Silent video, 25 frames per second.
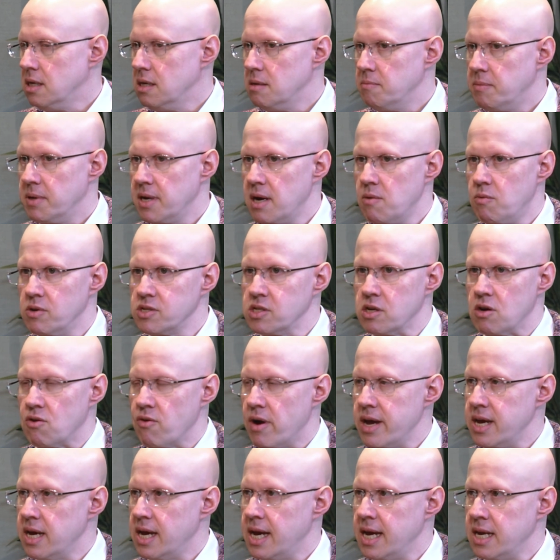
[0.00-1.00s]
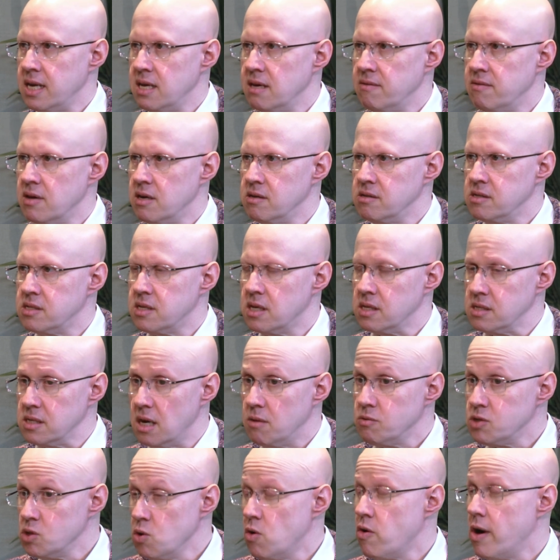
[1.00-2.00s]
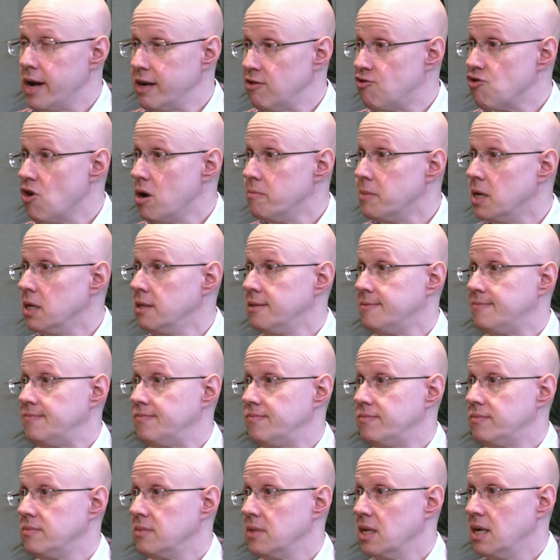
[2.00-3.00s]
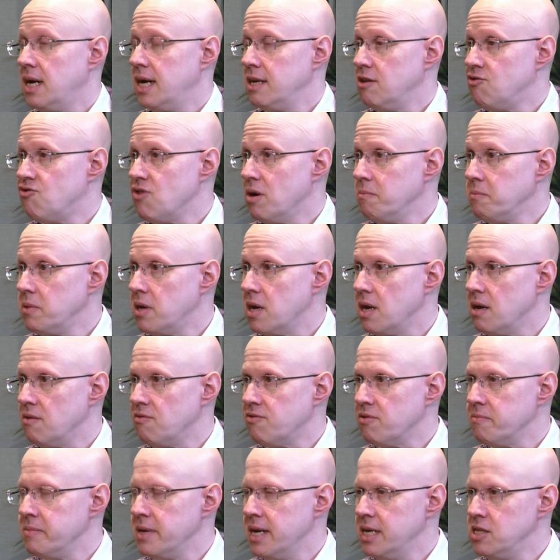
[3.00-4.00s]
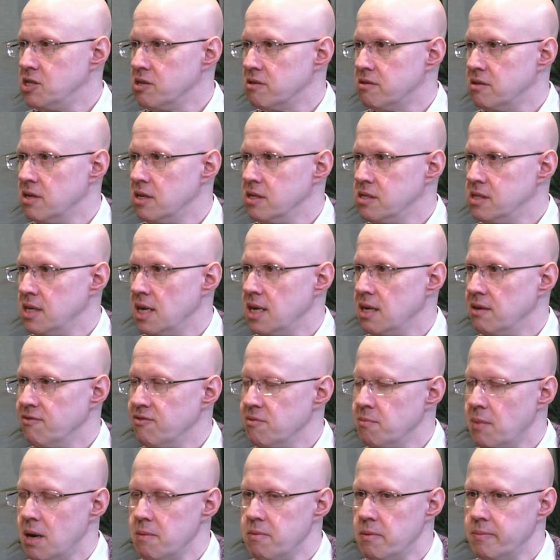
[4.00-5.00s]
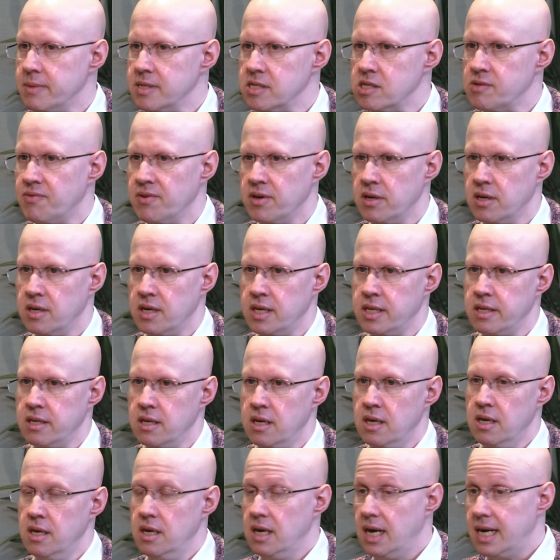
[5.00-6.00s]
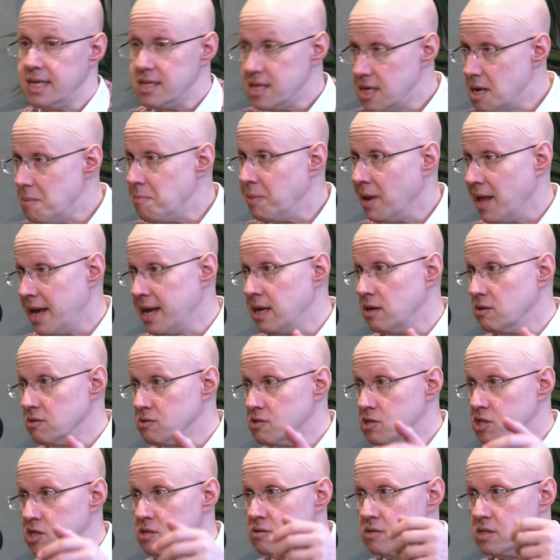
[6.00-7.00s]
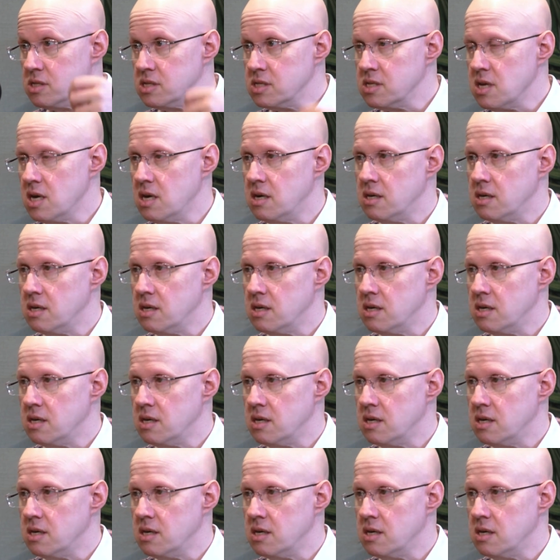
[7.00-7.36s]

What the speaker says: But I wasn't great at any of those things. I was an all right drummer. I had a drum kit from the age of 13 for my bar mitzvah and ended up playing on Shooting Stars.